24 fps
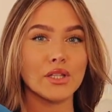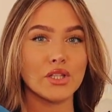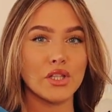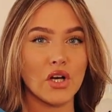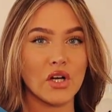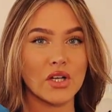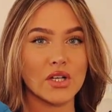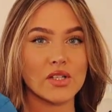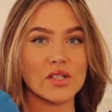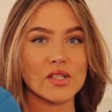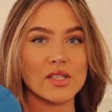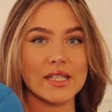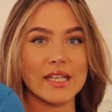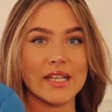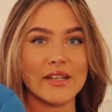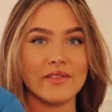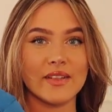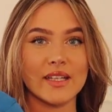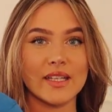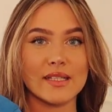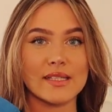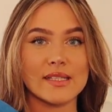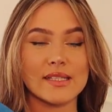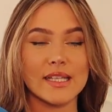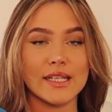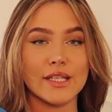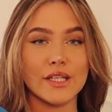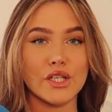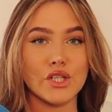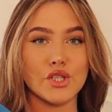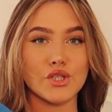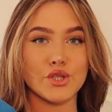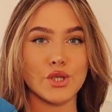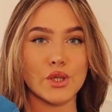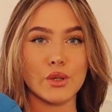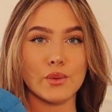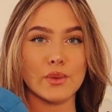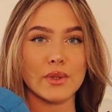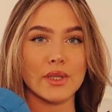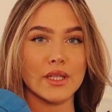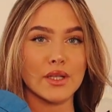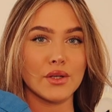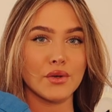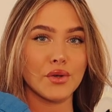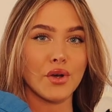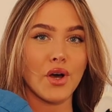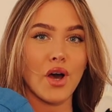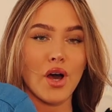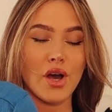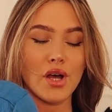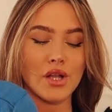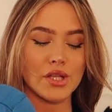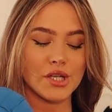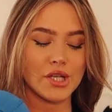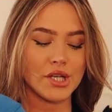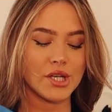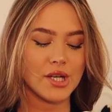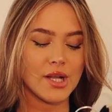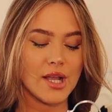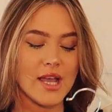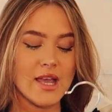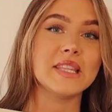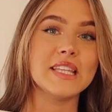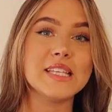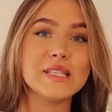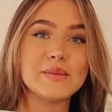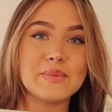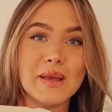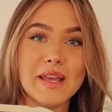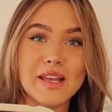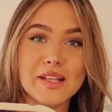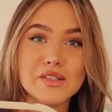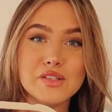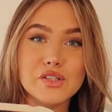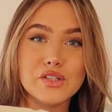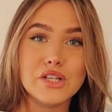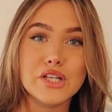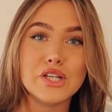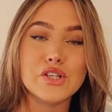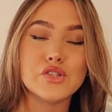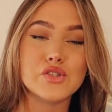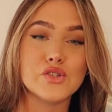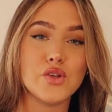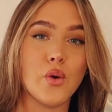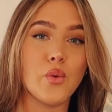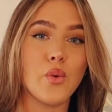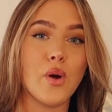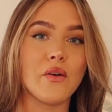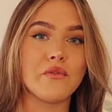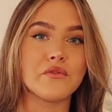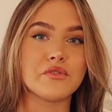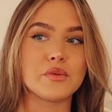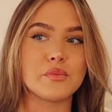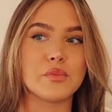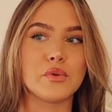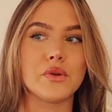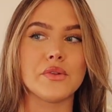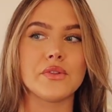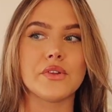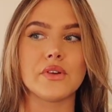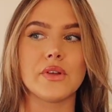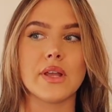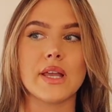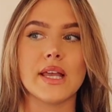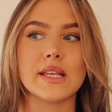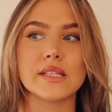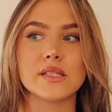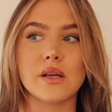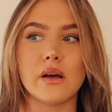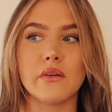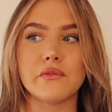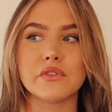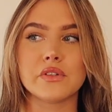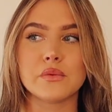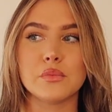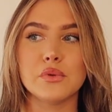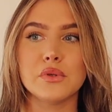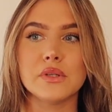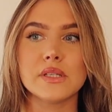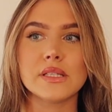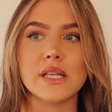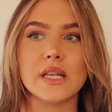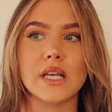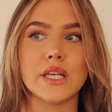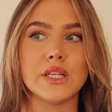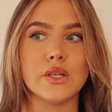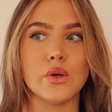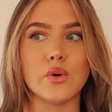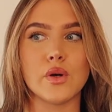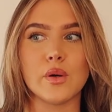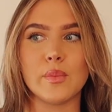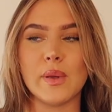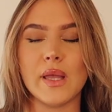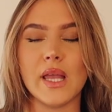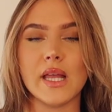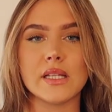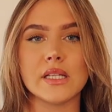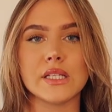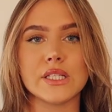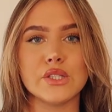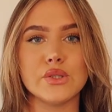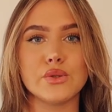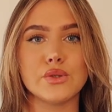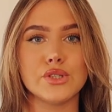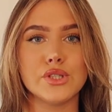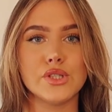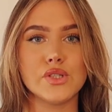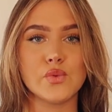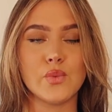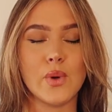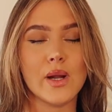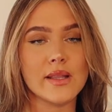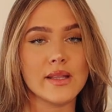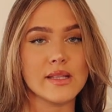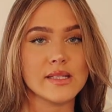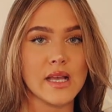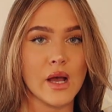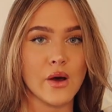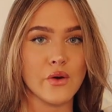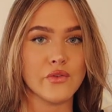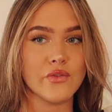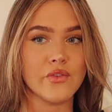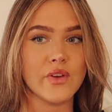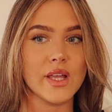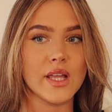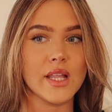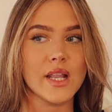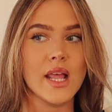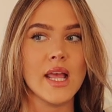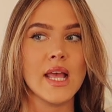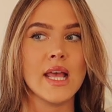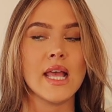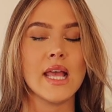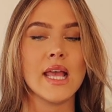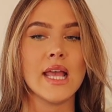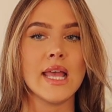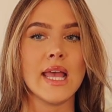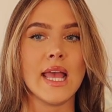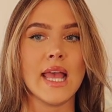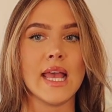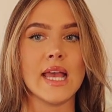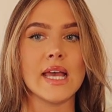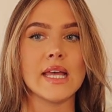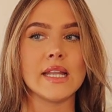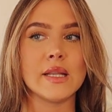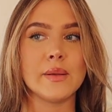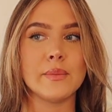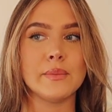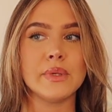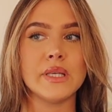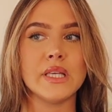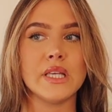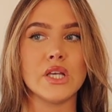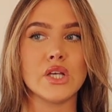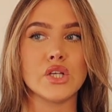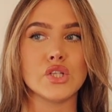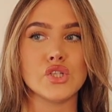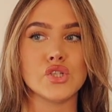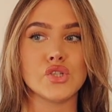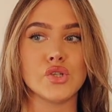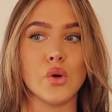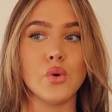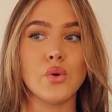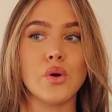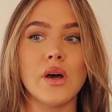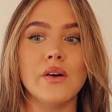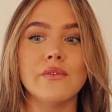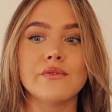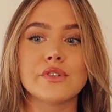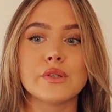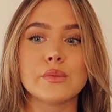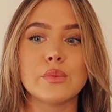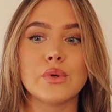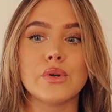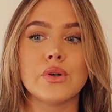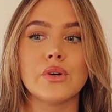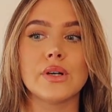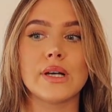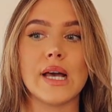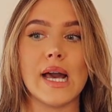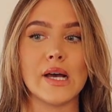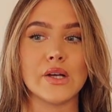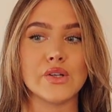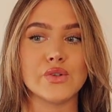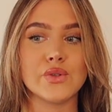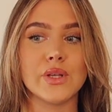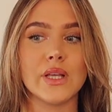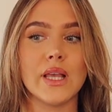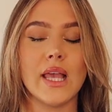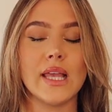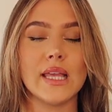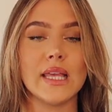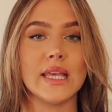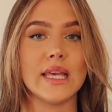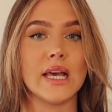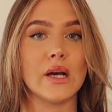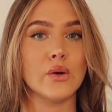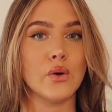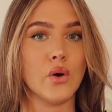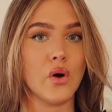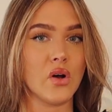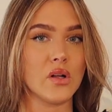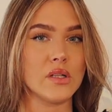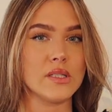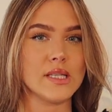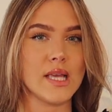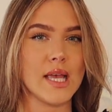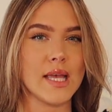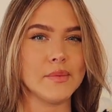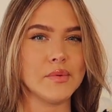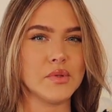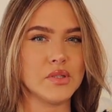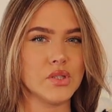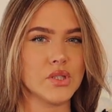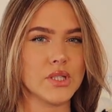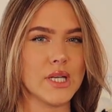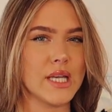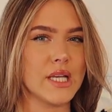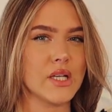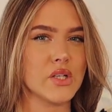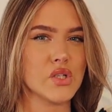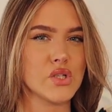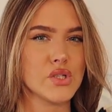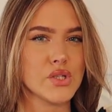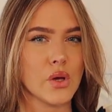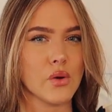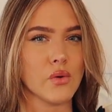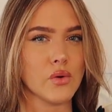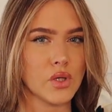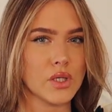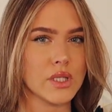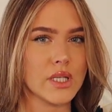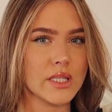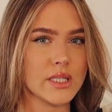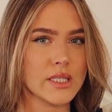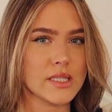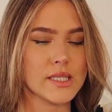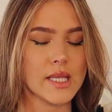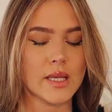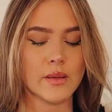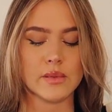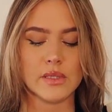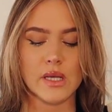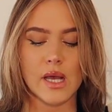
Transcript: long sleeve, like slinky shirt with a little collar. But these pants are like so comfortable. They're like as comfortable as like a yoga pant. Like you could just wear this outfit and be so comfortable, casually hanging out all day, but looking so good at the same